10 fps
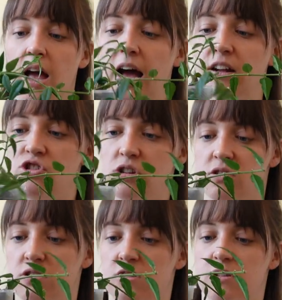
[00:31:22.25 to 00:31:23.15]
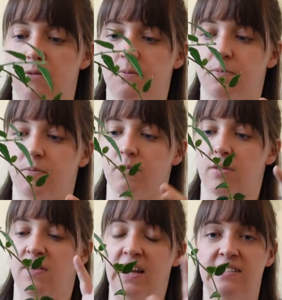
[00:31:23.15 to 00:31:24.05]
And just,
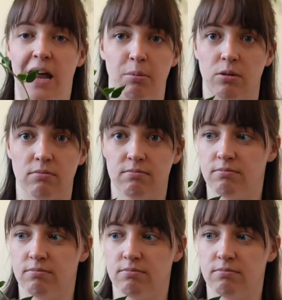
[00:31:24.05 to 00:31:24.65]
they're stable.